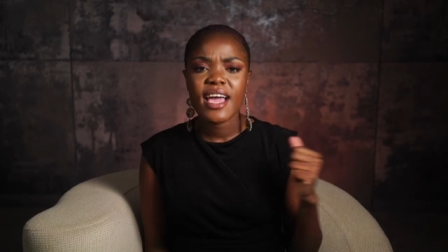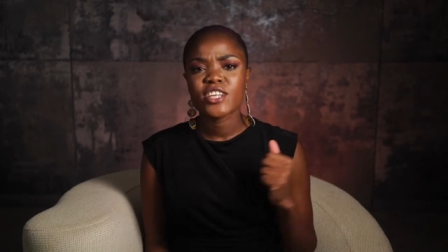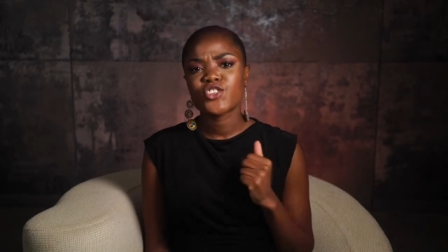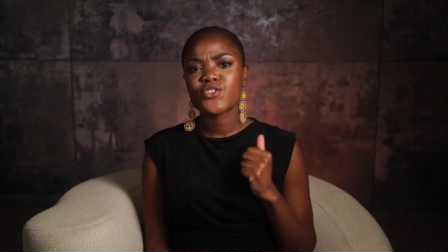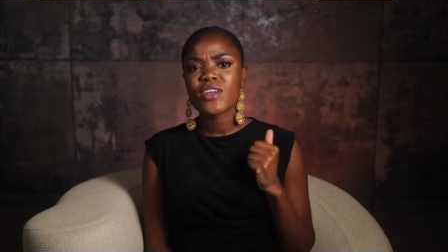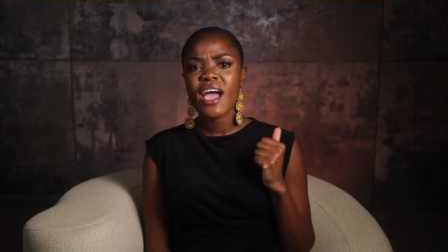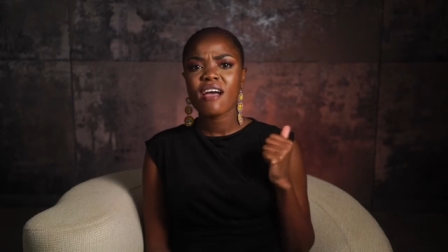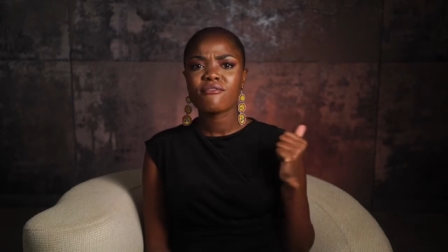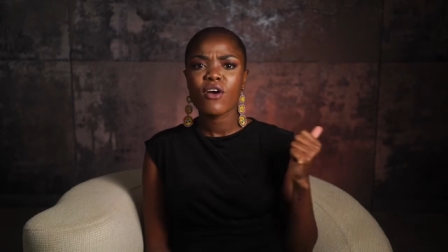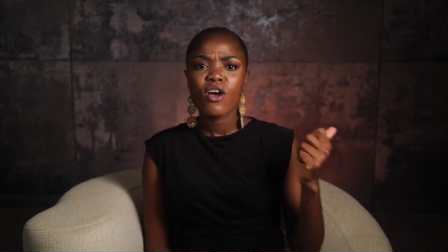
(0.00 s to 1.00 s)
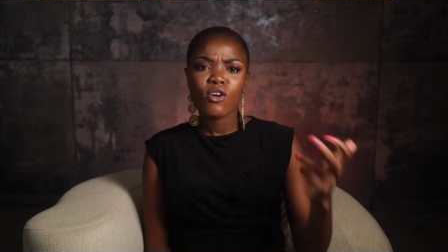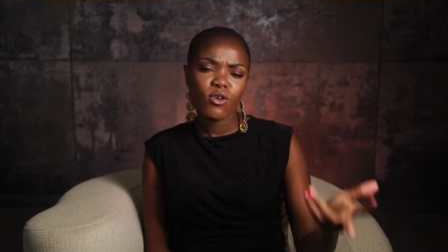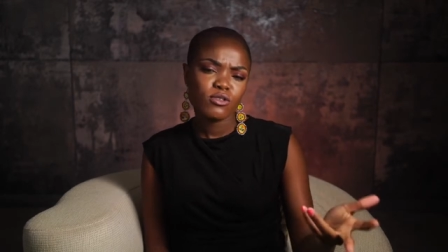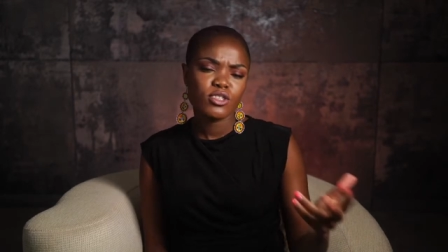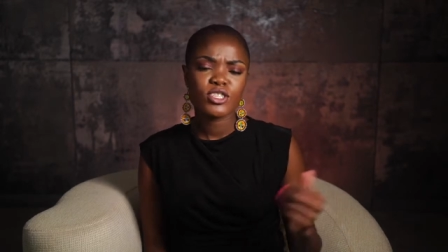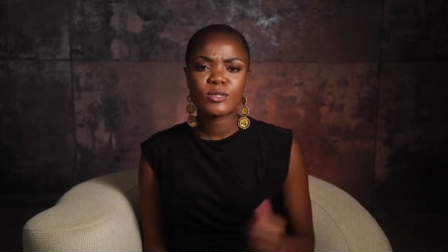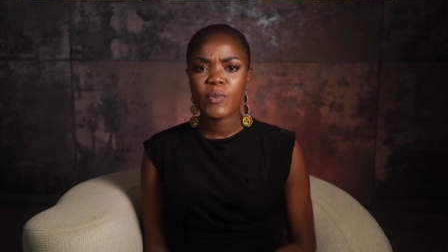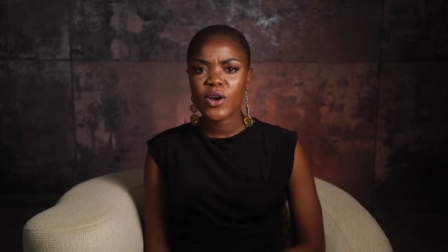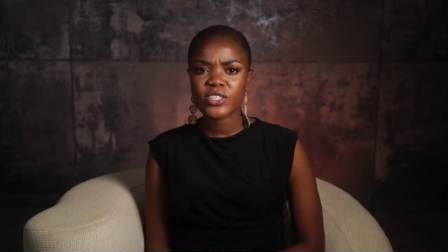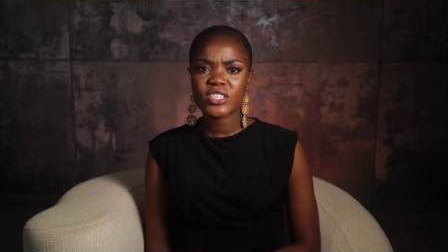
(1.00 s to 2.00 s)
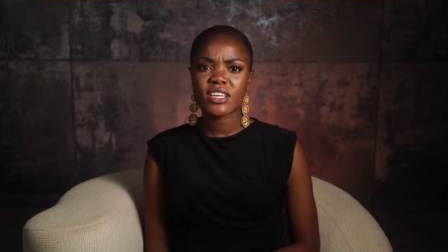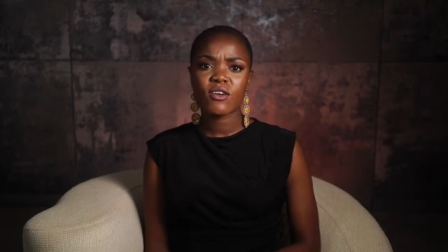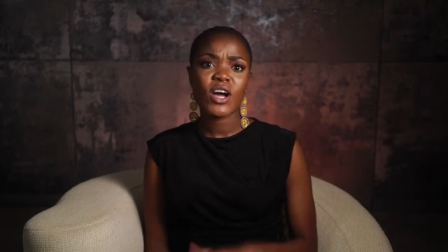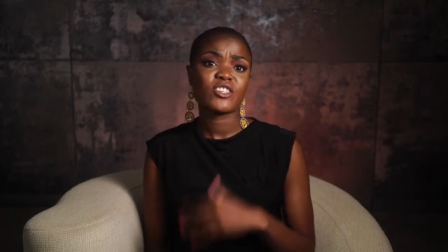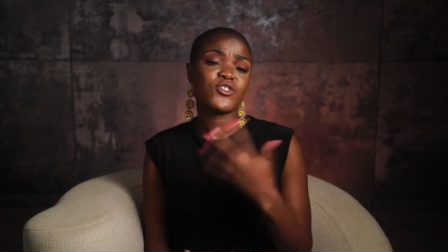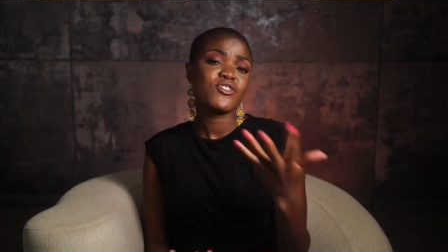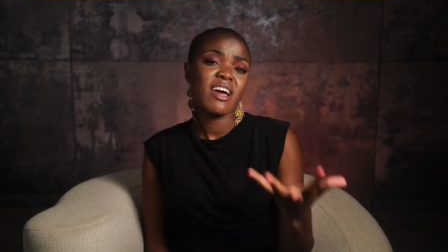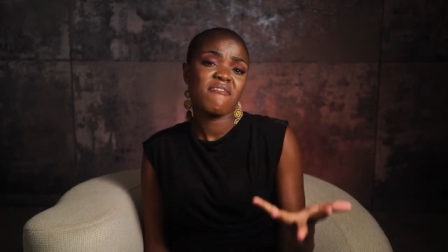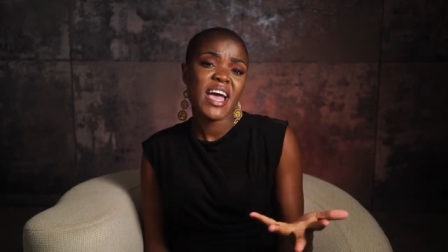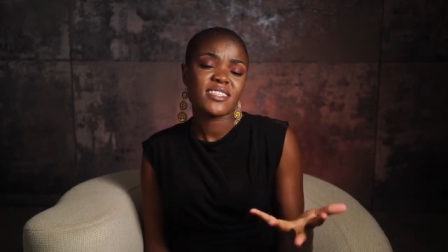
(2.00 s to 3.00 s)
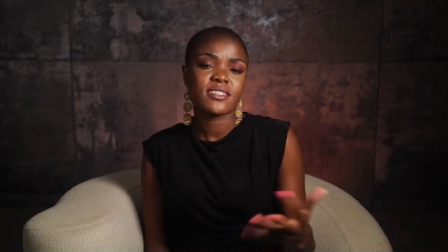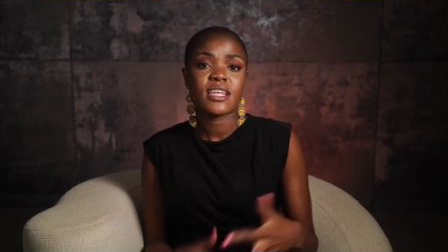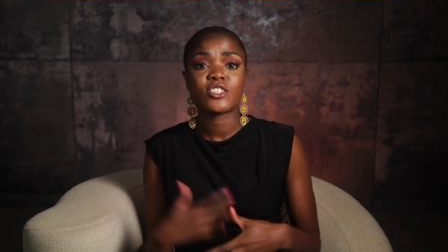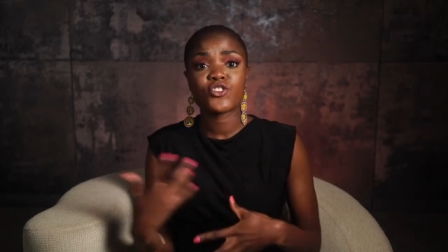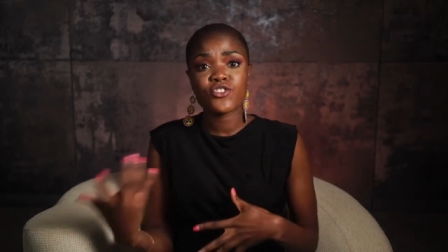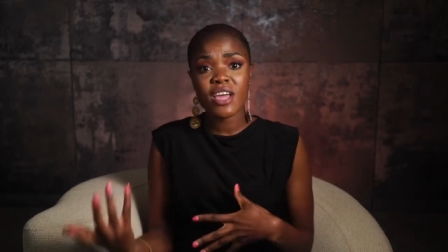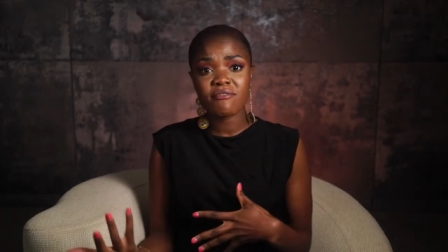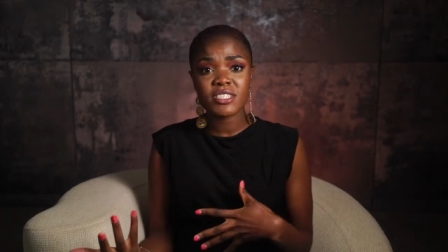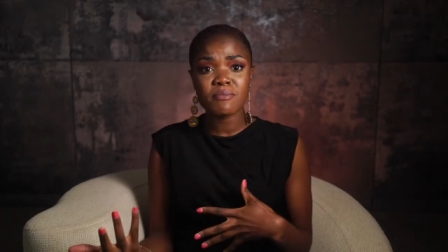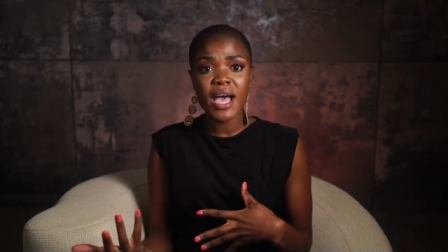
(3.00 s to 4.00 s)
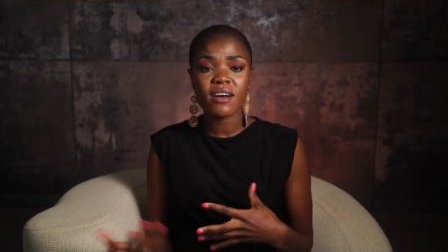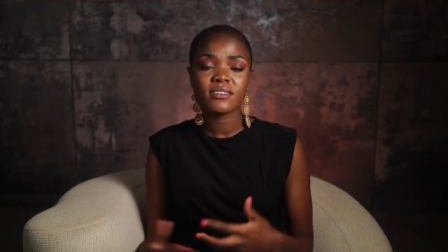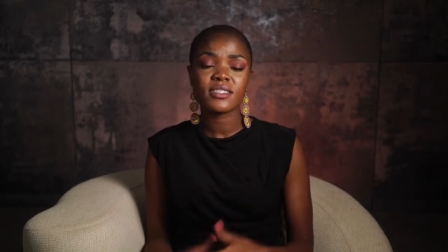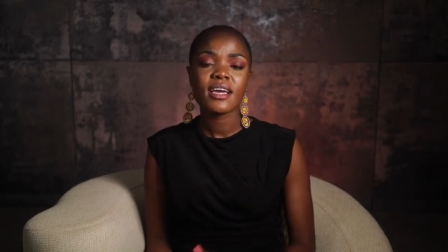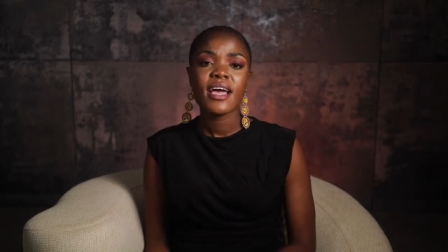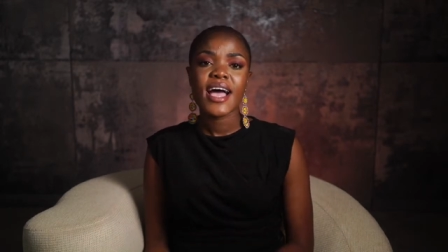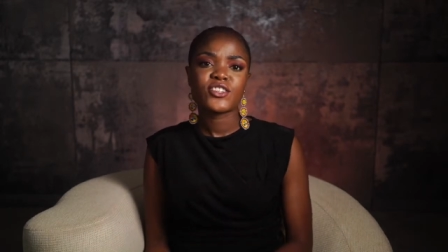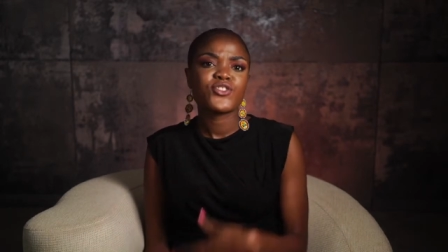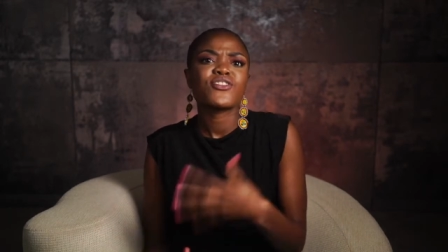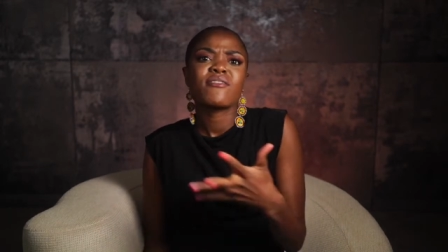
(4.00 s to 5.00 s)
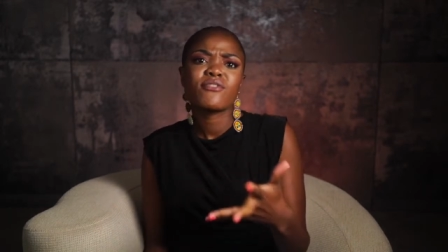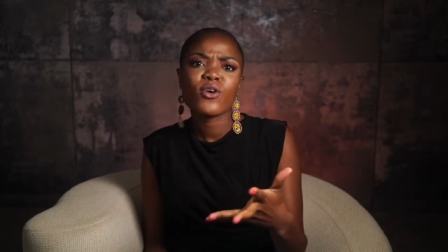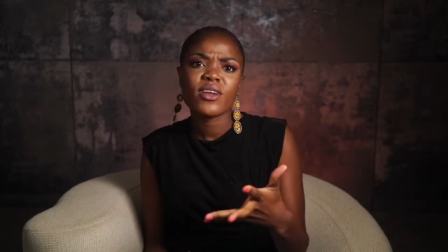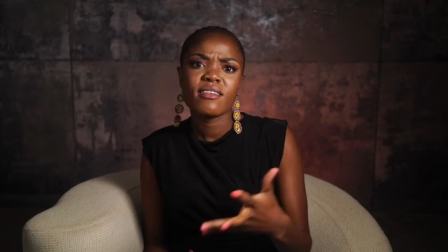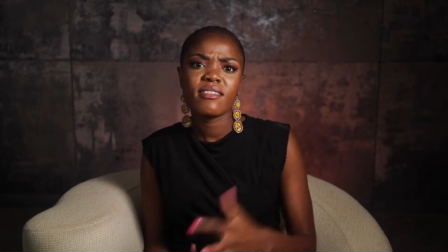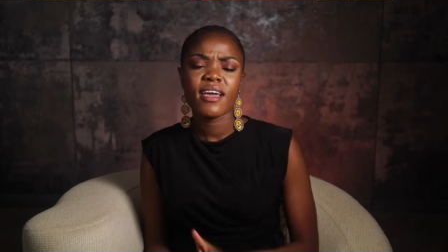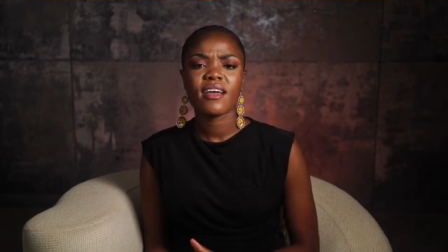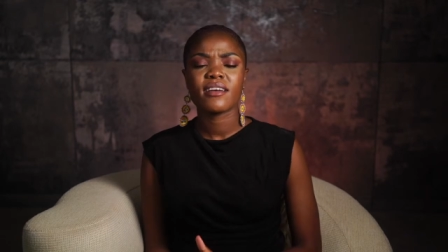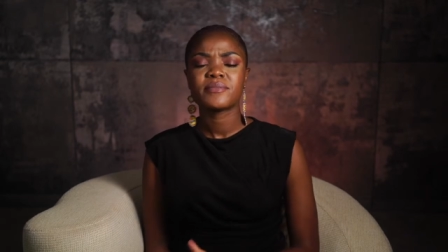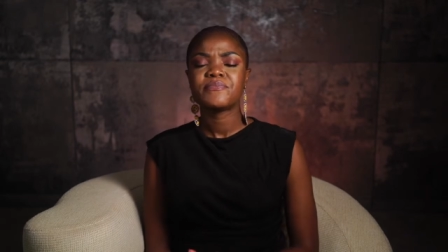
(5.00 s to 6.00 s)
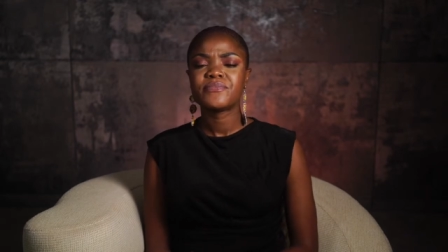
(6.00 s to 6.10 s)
I shouldn't have called this person, or I shouldn't have answered. I shouldn't have smiled. I shouldn't have gone there.